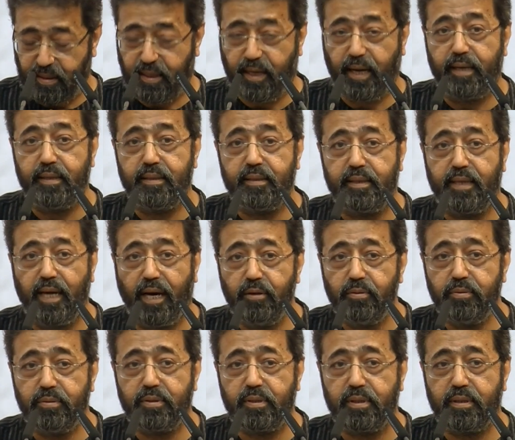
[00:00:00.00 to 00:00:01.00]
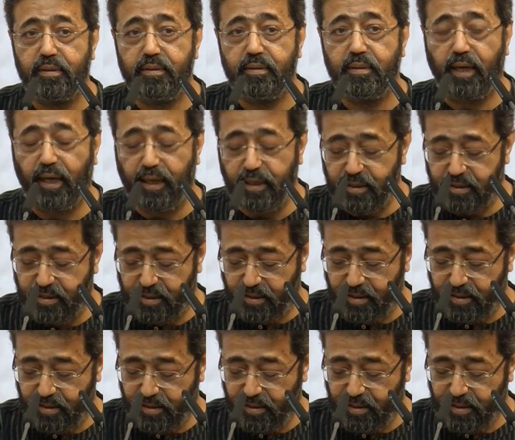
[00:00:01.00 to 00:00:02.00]
Can doubt
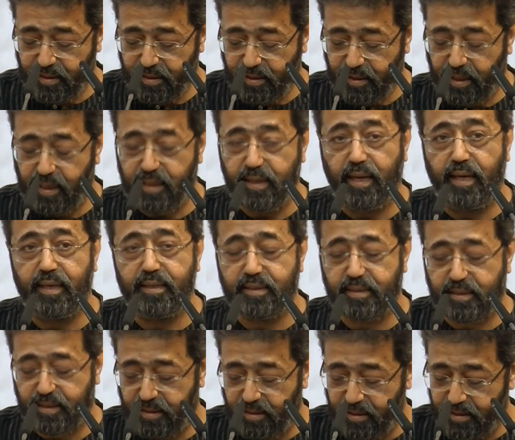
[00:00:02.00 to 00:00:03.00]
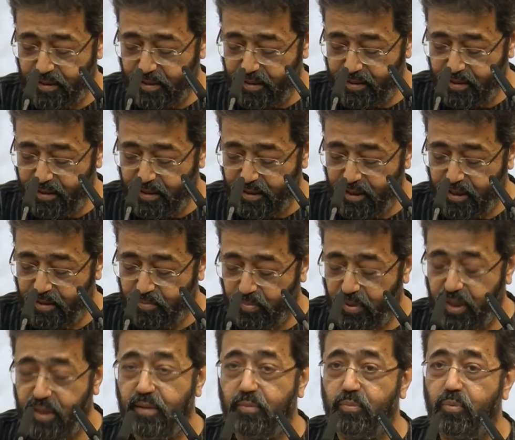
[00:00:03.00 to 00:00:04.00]
internally and externally
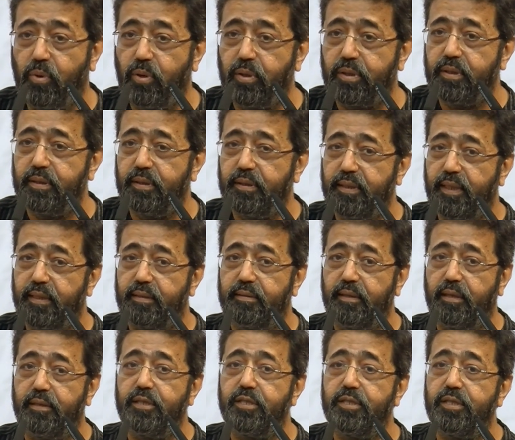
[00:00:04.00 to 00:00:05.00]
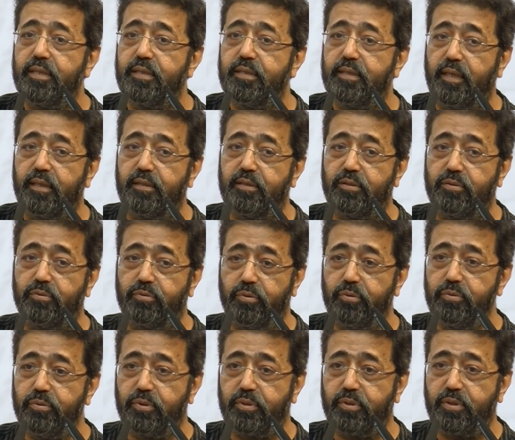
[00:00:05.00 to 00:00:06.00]
be the water that nourishes its
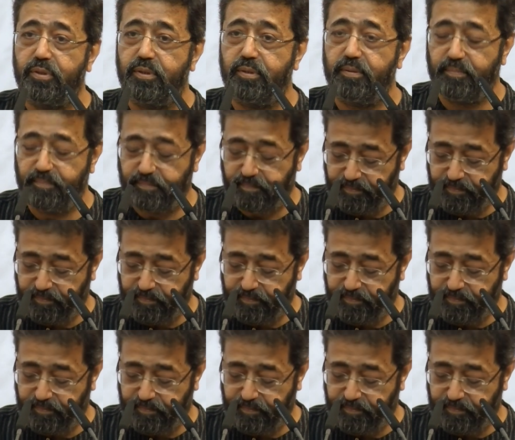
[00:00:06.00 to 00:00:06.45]
roots?